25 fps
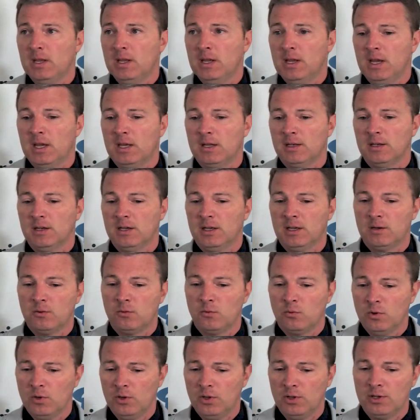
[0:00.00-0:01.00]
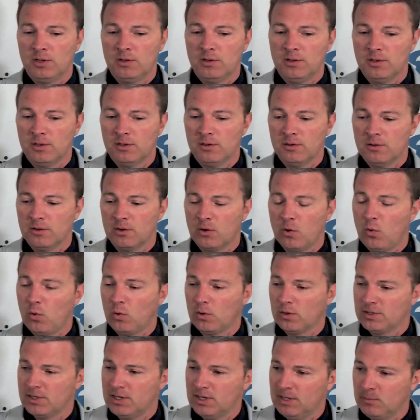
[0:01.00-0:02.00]
And really the
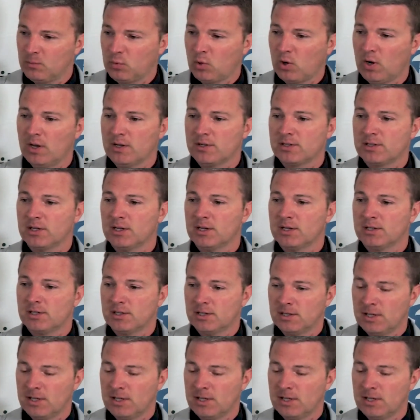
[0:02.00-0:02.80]
quarantine process and